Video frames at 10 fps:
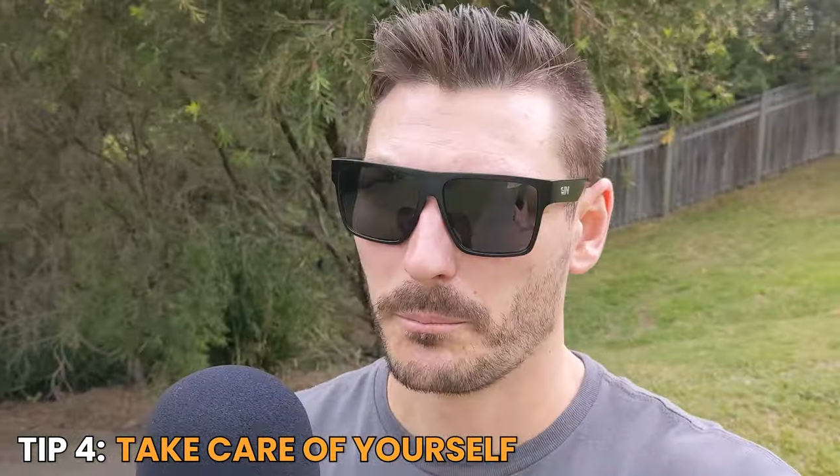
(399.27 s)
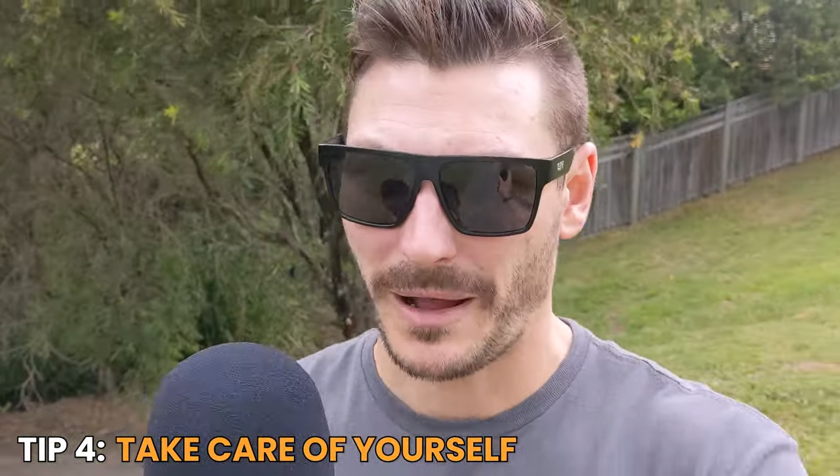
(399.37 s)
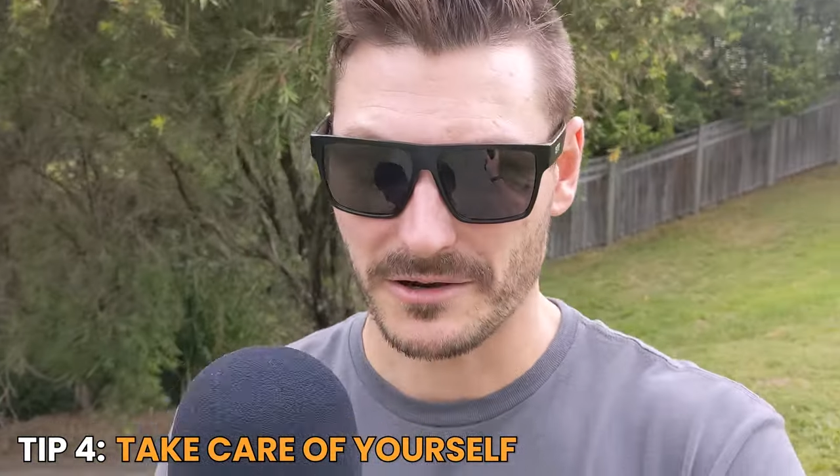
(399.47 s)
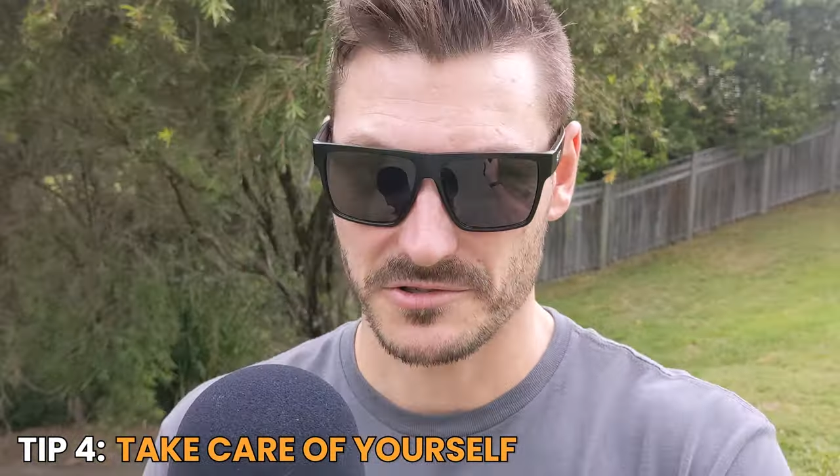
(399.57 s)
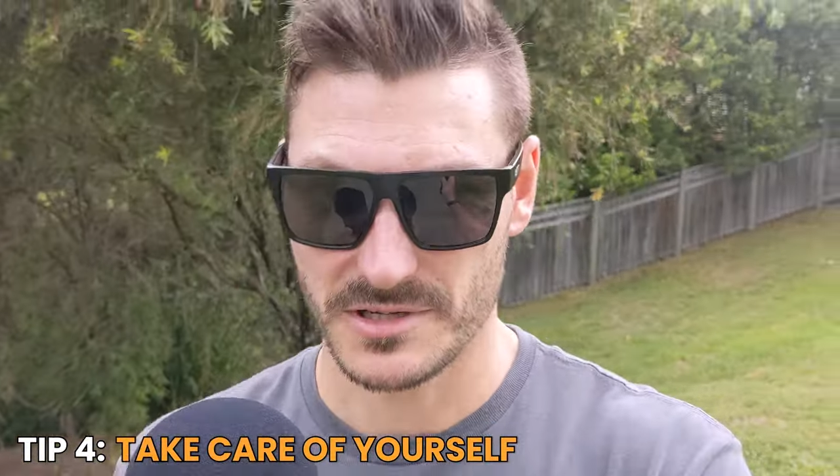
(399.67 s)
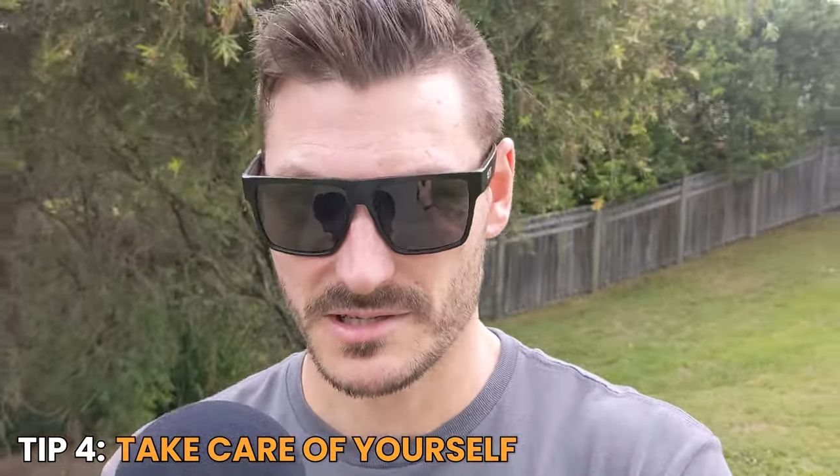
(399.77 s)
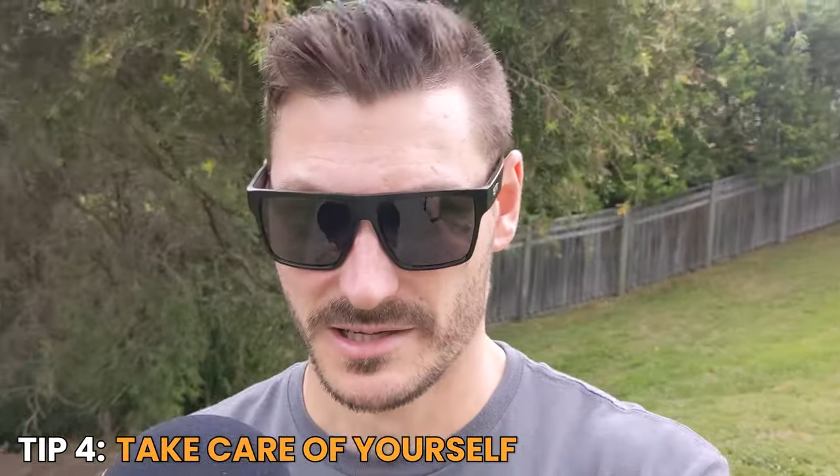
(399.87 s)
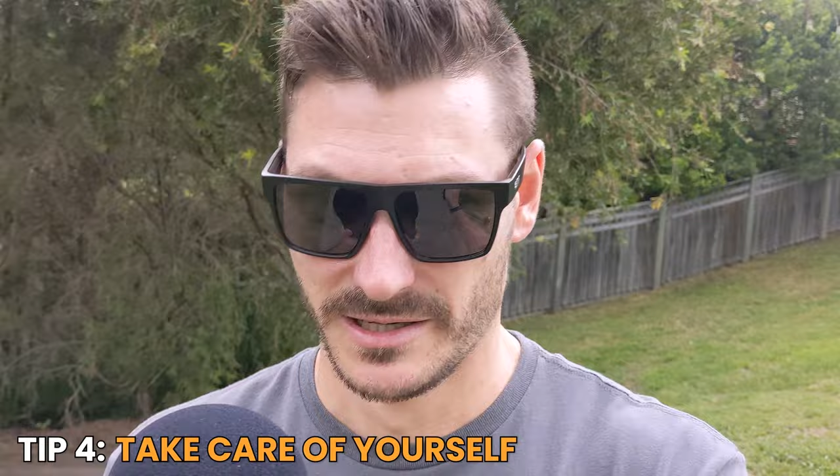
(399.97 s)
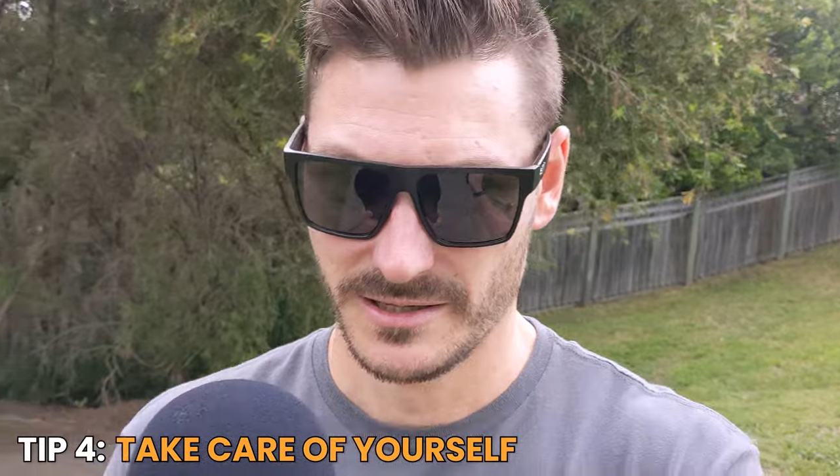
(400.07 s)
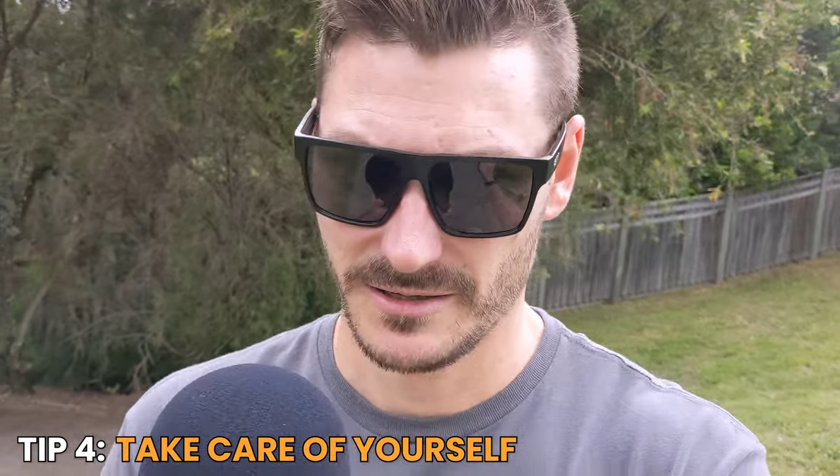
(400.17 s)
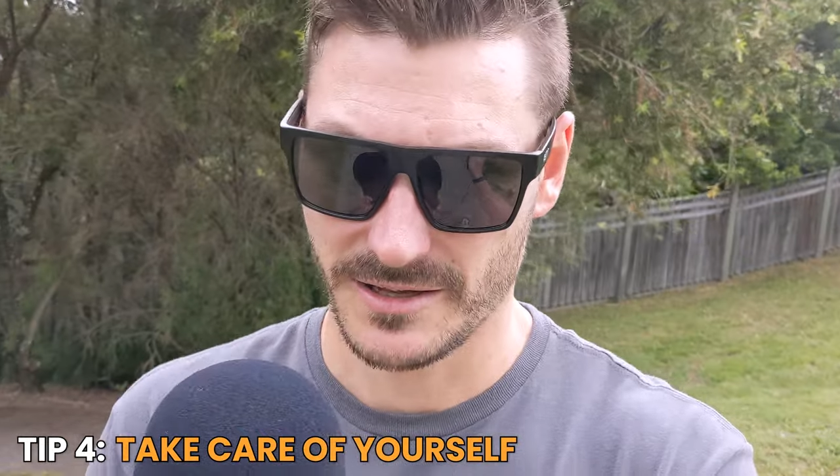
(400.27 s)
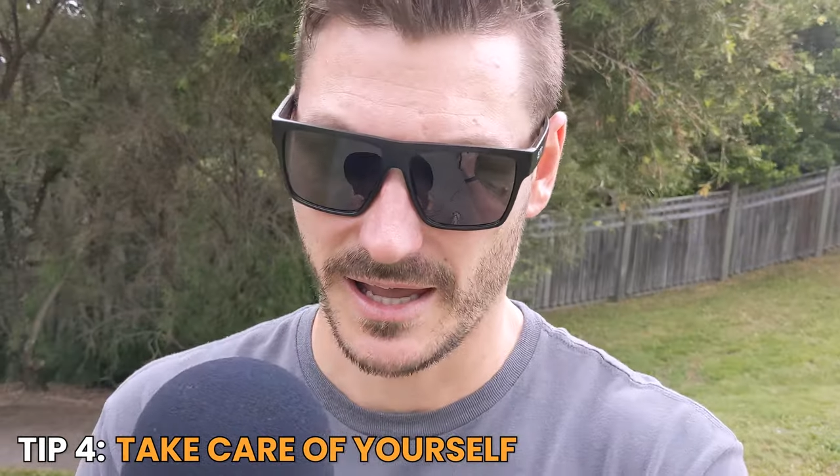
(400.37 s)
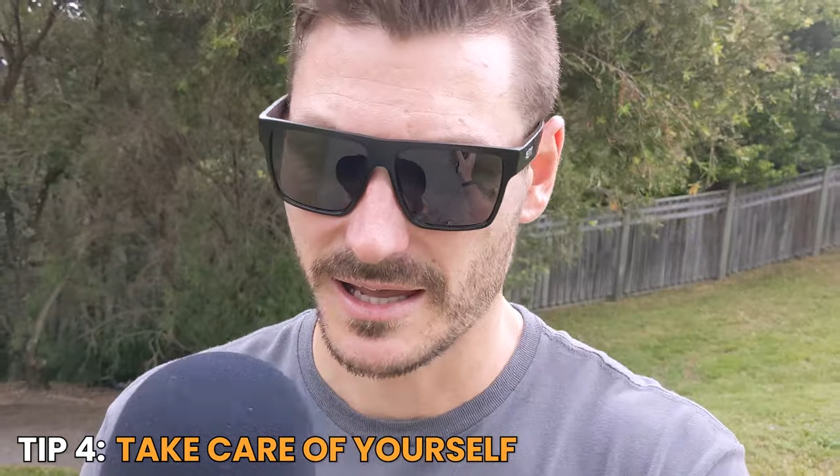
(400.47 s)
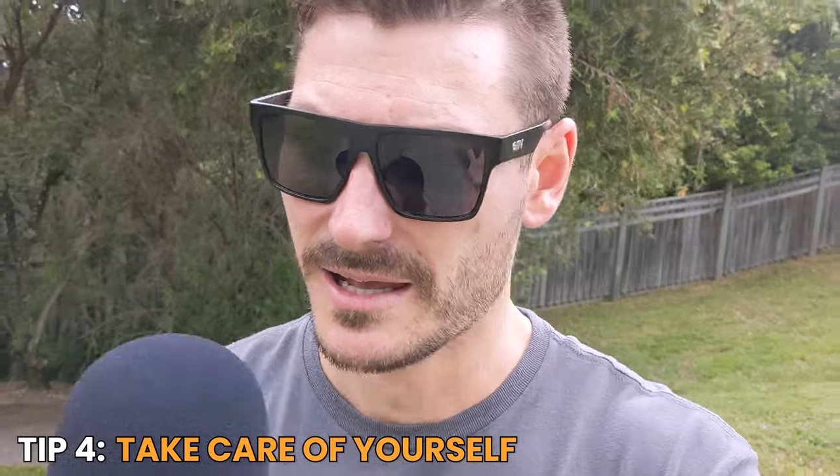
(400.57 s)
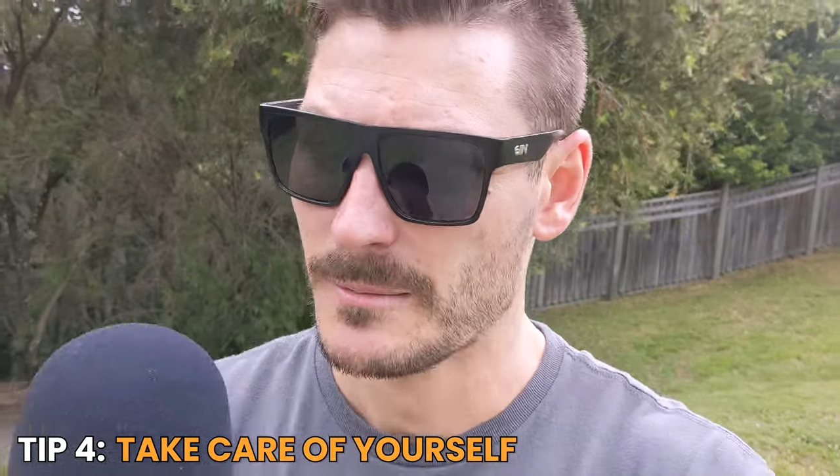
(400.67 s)
boundaries,
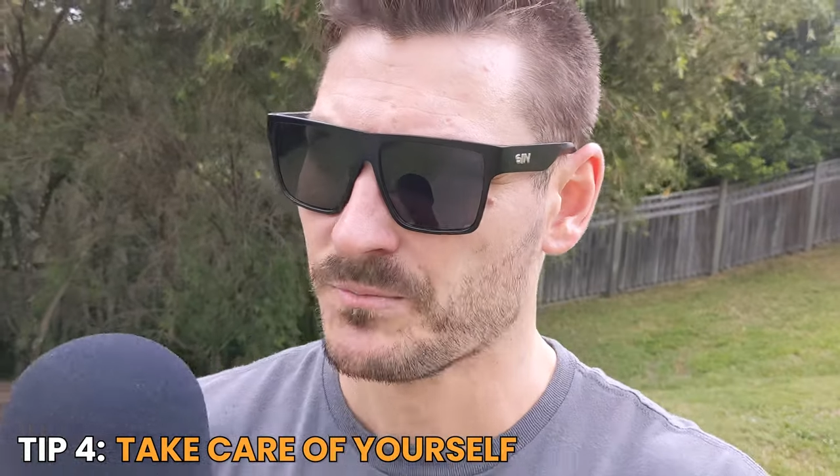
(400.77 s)
okay?